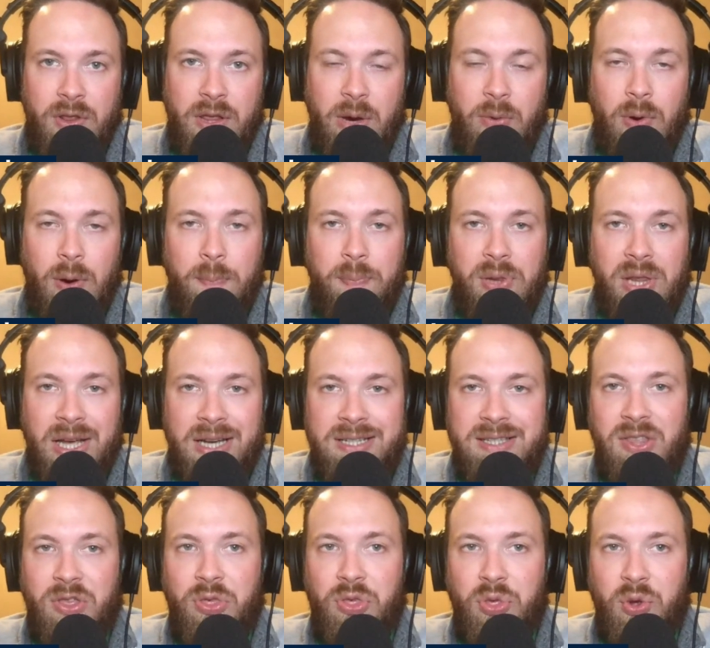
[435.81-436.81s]
They were a
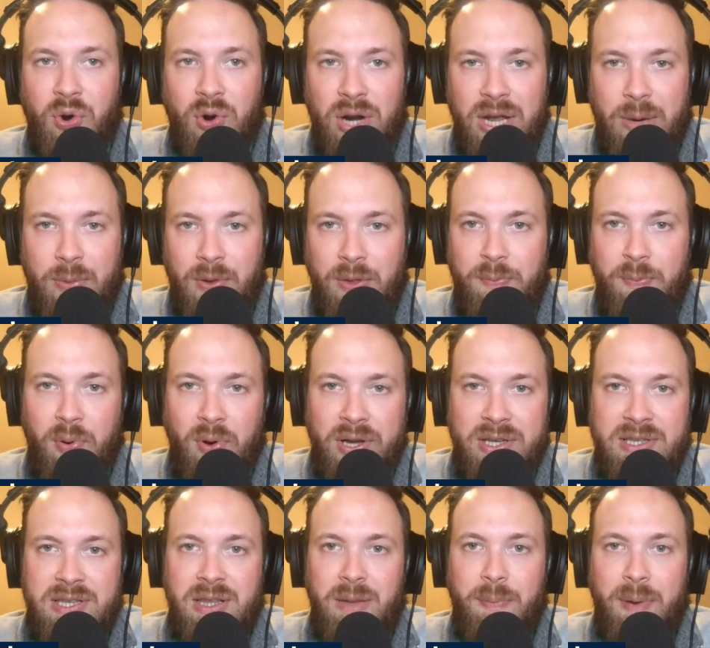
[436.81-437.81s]
plus 30 with
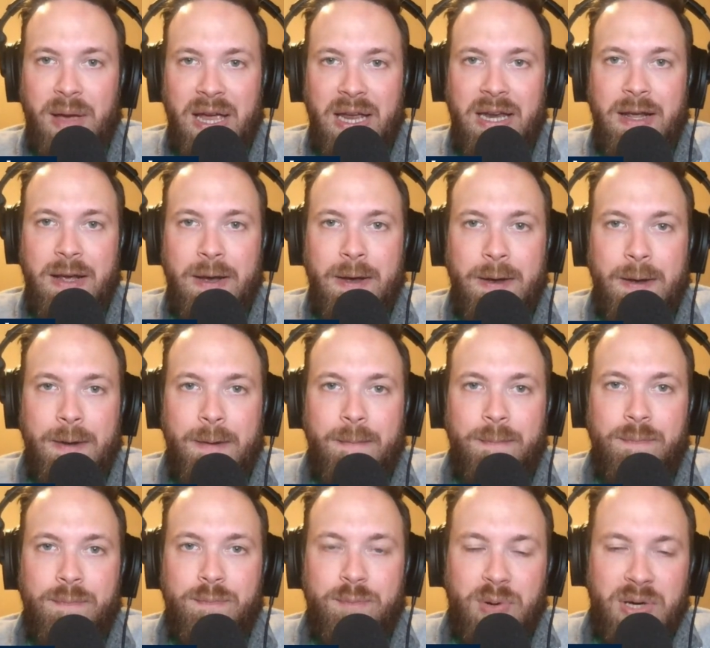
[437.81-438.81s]
points in the paint,
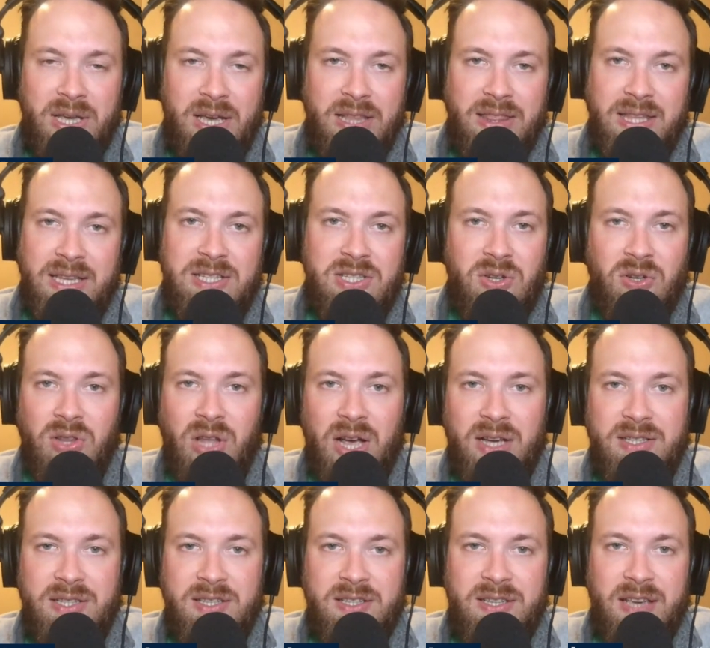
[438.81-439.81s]
but yet they still
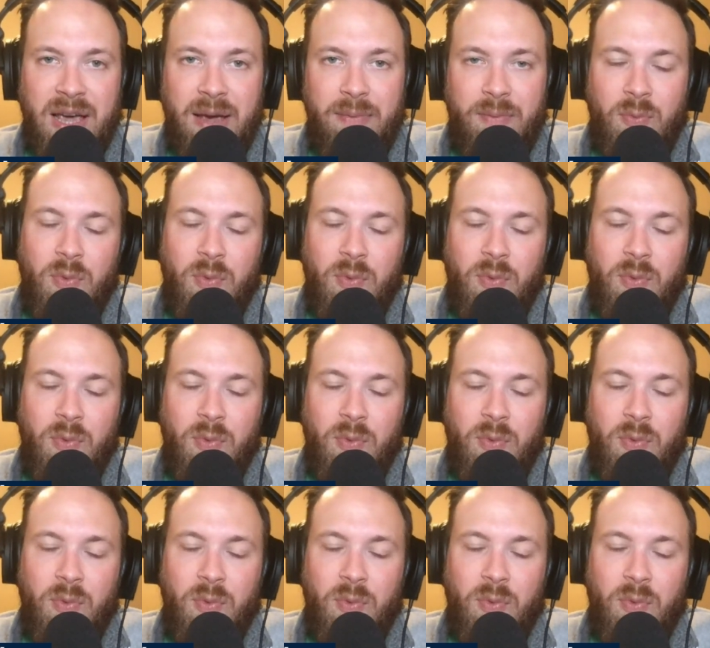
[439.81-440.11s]
lost this game.